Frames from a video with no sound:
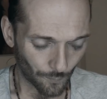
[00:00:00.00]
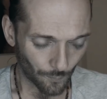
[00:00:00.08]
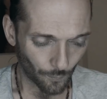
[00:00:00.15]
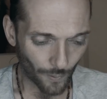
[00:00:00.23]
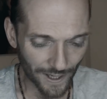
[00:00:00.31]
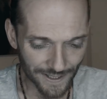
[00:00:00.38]

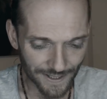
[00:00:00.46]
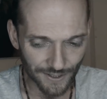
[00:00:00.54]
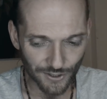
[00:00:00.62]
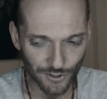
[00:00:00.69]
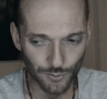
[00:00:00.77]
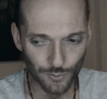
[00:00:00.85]
when
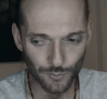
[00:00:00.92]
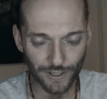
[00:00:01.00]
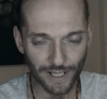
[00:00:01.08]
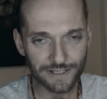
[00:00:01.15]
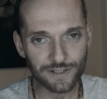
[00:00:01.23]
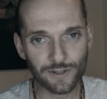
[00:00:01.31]
you
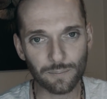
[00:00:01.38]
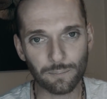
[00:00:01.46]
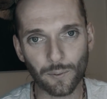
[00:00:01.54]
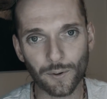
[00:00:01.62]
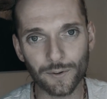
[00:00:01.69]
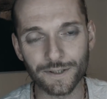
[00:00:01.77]
get to the
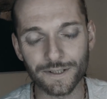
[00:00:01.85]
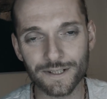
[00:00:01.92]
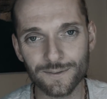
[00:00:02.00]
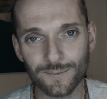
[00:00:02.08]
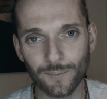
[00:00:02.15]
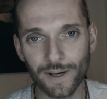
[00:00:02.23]

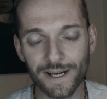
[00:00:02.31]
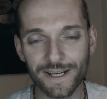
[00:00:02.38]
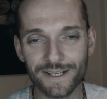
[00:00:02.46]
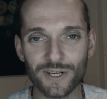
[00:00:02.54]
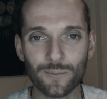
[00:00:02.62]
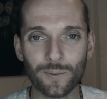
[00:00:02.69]
point where
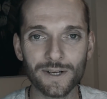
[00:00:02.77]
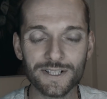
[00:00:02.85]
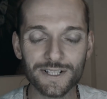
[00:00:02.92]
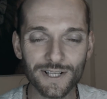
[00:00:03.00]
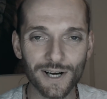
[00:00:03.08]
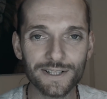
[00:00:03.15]
you are
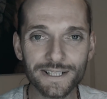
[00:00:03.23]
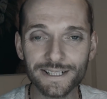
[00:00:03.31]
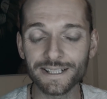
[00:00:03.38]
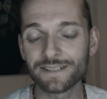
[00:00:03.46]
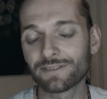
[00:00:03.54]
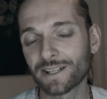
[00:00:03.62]
starting to
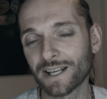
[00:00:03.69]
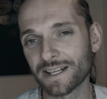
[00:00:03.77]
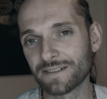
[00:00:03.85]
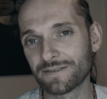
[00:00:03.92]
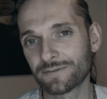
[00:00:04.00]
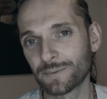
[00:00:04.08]
live a
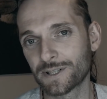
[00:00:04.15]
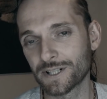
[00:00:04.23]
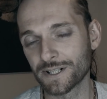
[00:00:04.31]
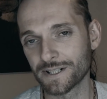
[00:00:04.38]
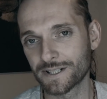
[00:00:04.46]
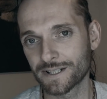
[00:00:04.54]
life which
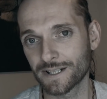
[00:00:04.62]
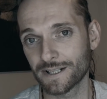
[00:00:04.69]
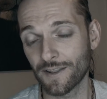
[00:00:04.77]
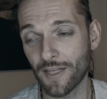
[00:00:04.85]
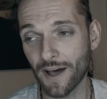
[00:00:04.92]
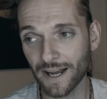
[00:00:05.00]
is
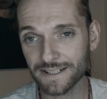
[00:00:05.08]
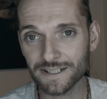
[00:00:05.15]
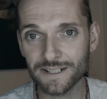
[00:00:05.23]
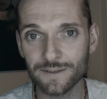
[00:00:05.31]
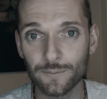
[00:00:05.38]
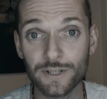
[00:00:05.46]

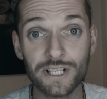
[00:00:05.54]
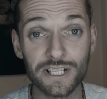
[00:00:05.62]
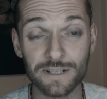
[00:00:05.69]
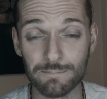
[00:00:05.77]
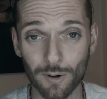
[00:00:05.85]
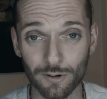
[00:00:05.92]

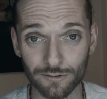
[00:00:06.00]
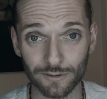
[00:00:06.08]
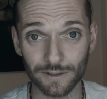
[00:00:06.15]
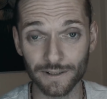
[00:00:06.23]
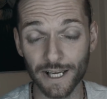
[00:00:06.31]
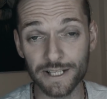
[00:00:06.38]

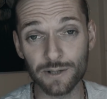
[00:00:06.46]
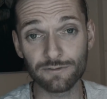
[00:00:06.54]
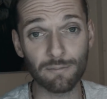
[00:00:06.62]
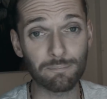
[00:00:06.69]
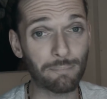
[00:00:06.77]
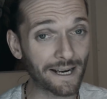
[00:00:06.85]
moral, and you've
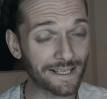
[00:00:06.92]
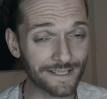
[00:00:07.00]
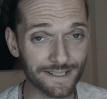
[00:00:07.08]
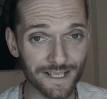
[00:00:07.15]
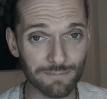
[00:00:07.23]
abandoned